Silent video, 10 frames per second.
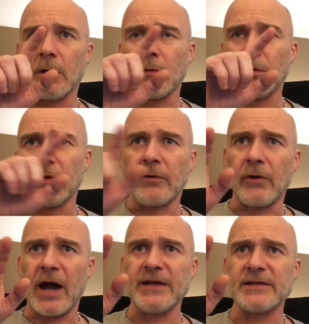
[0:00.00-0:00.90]
where the
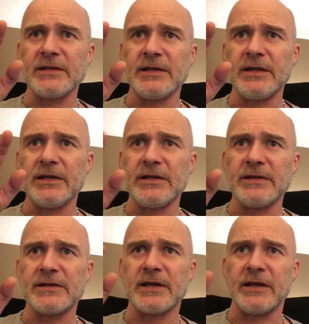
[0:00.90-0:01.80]
horizon
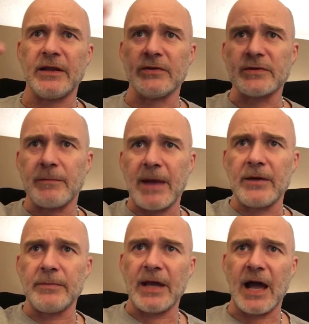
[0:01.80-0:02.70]
is, and then there's a
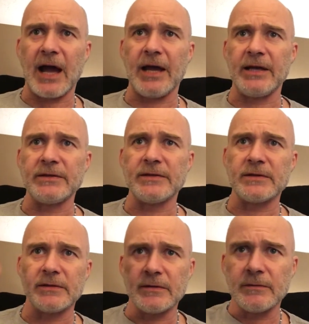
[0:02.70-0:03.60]
mountain
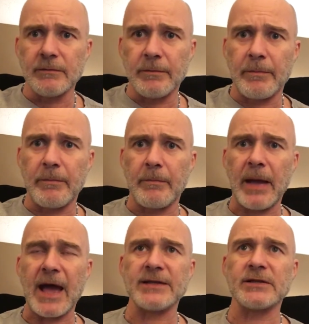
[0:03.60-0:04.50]
behind,
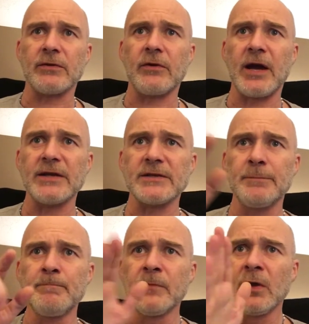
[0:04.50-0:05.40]
past the
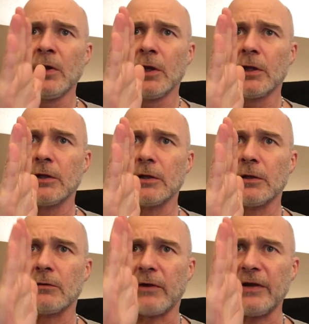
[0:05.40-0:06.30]
horizon,
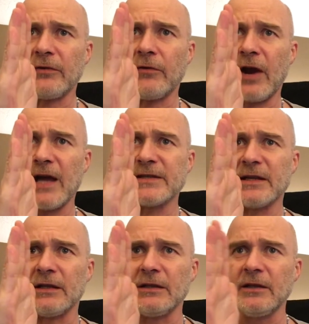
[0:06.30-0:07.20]
right at the horizon,
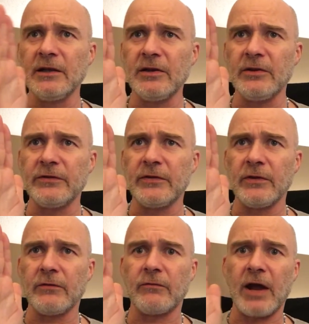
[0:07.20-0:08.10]
a little to
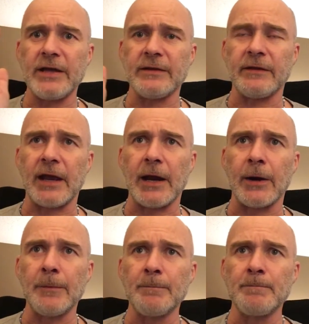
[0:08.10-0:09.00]
the right there,